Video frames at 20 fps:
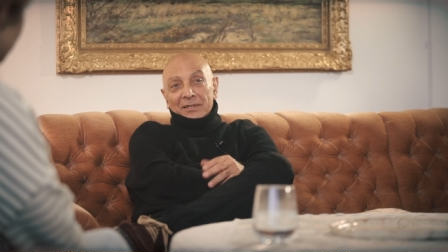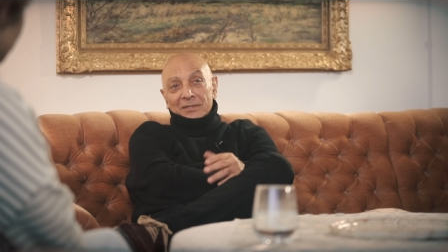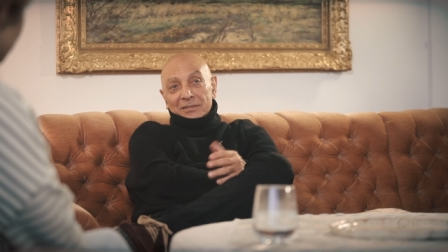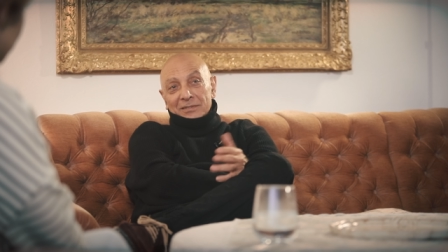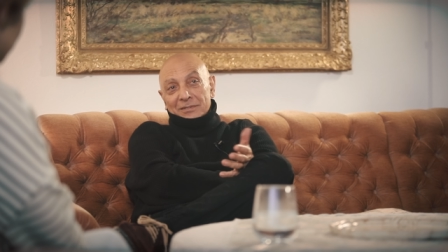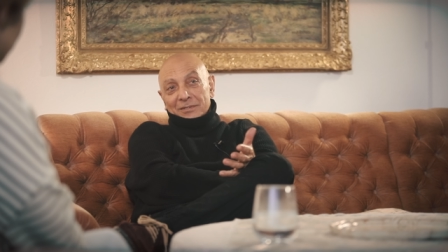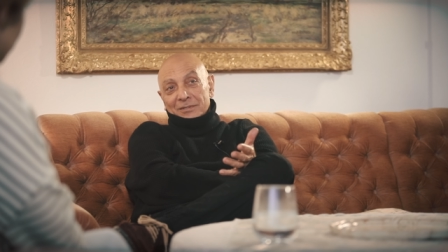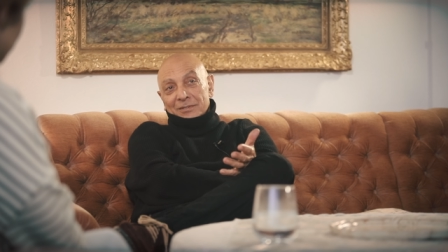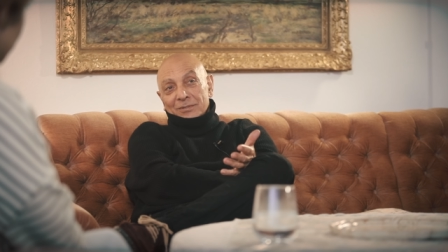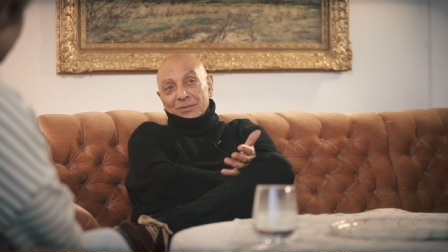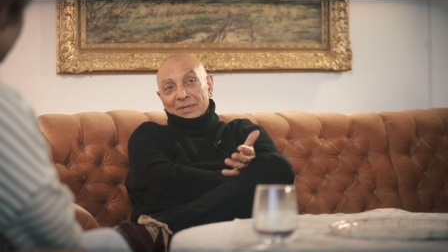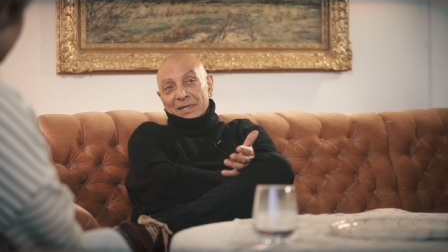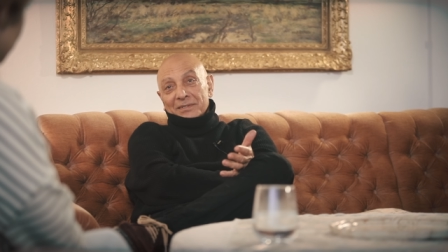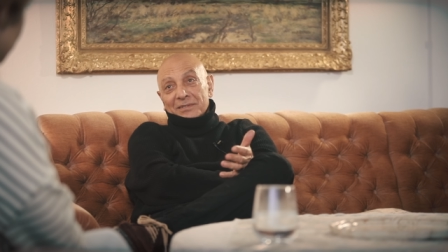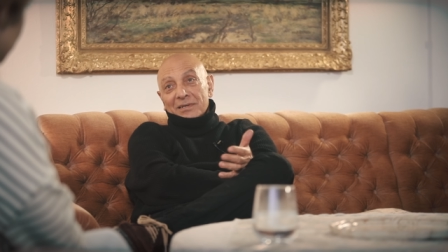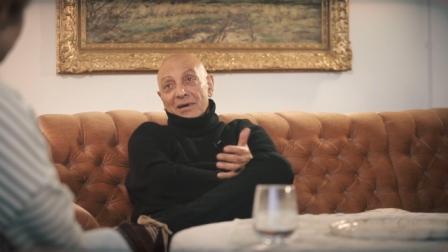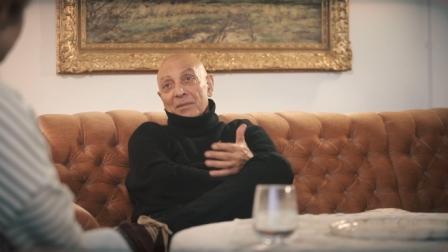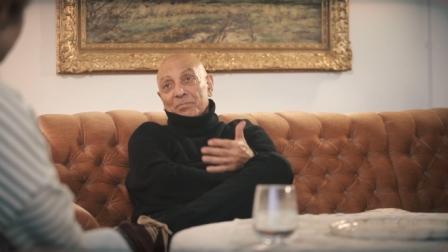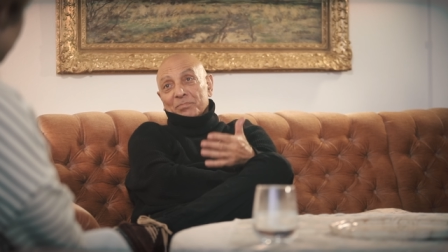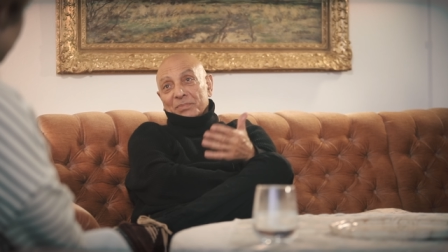had to
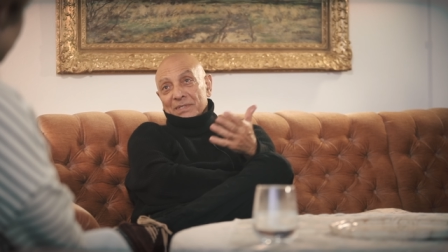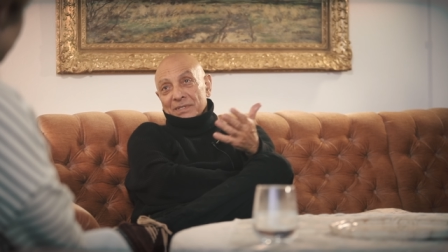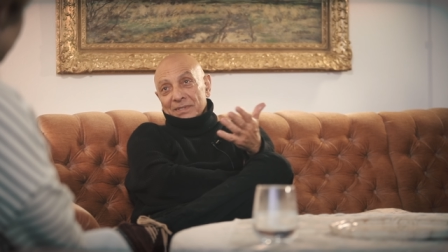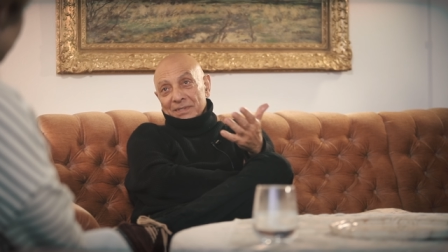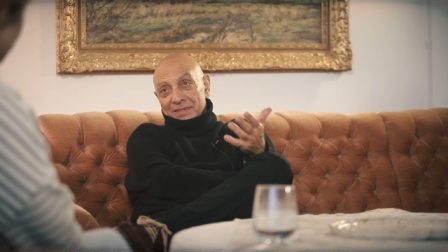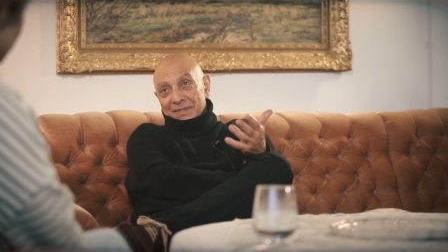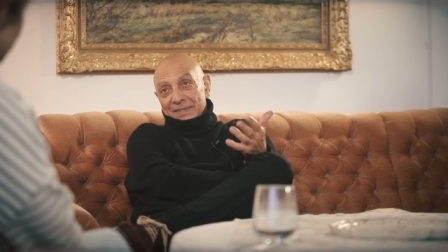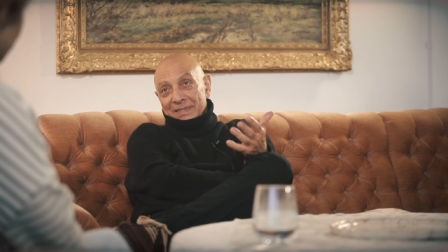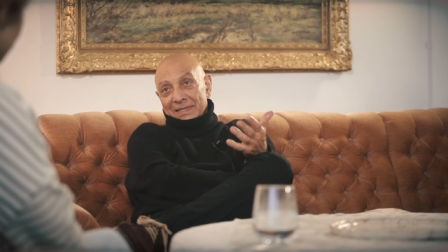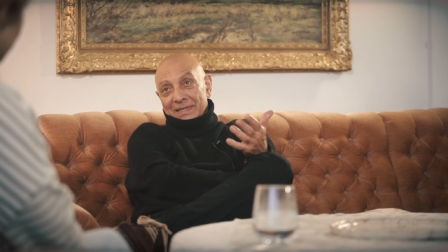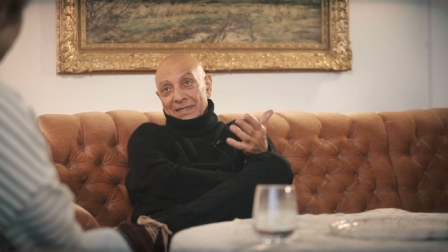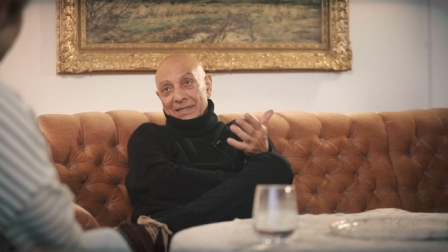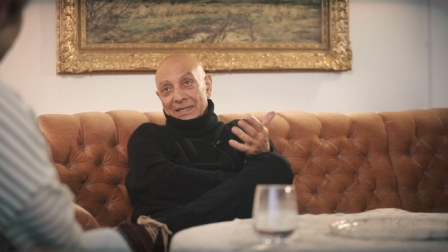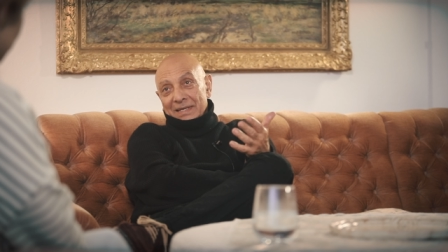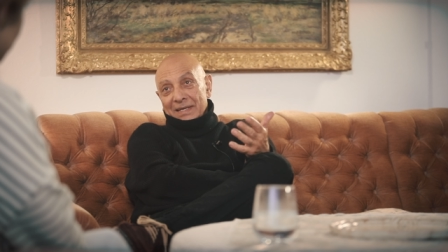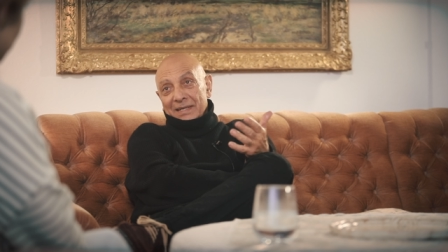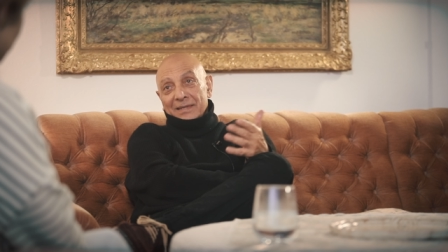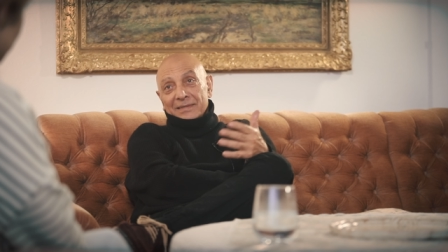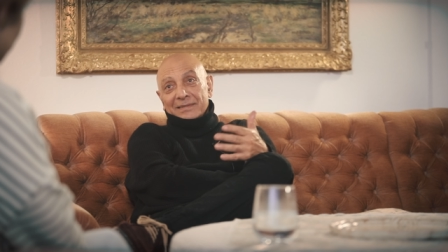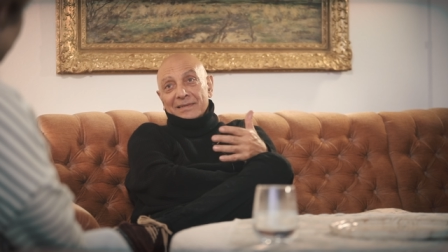adapt
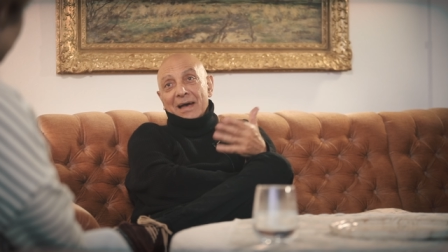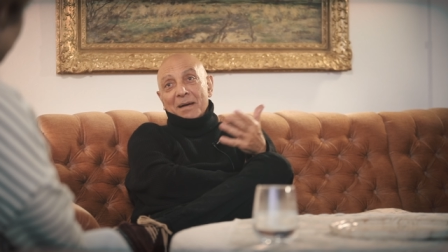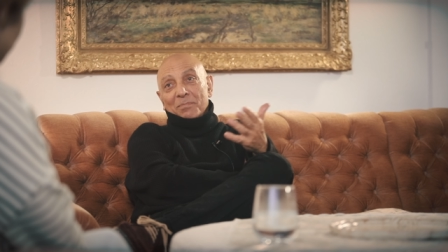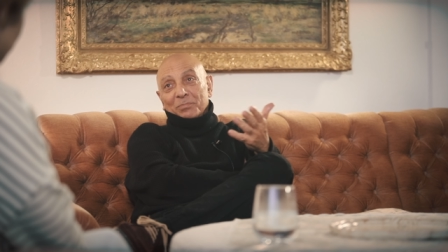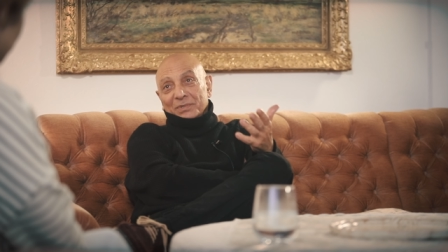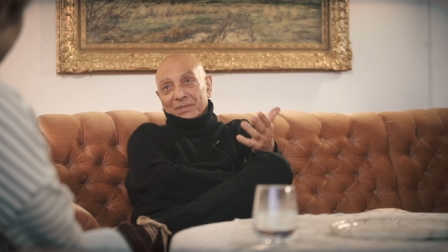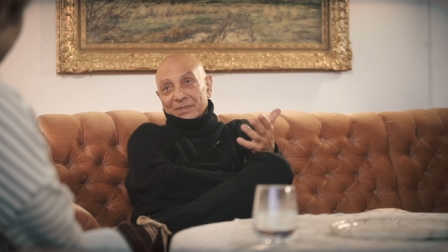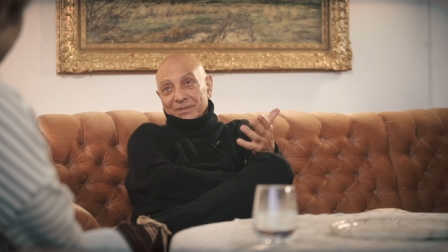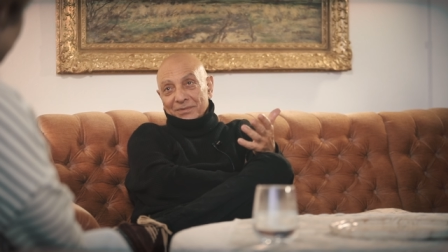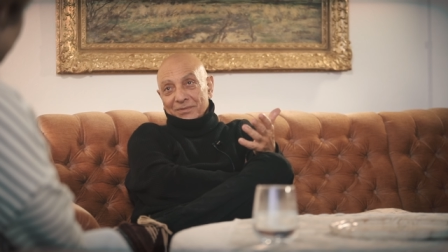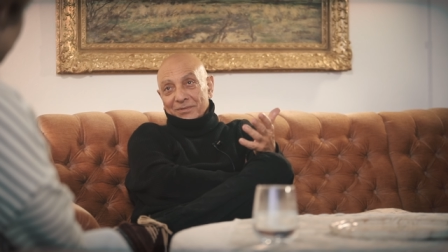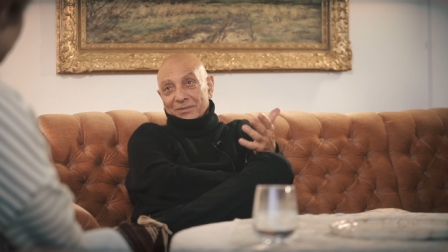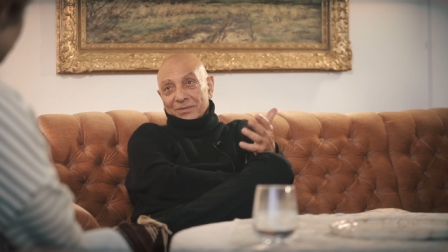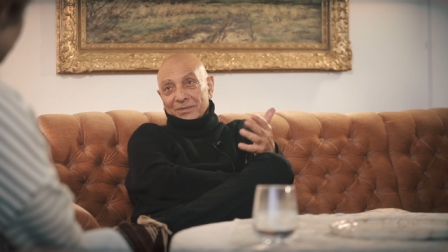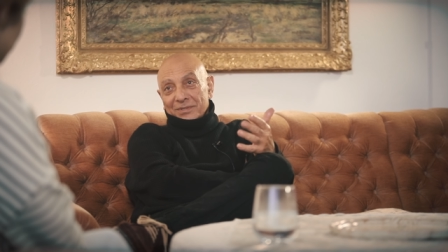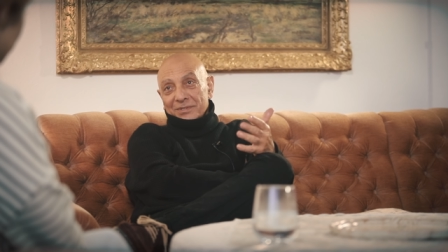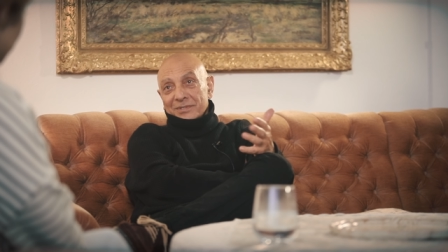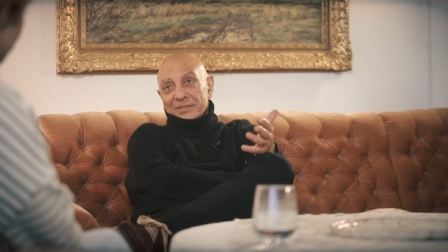to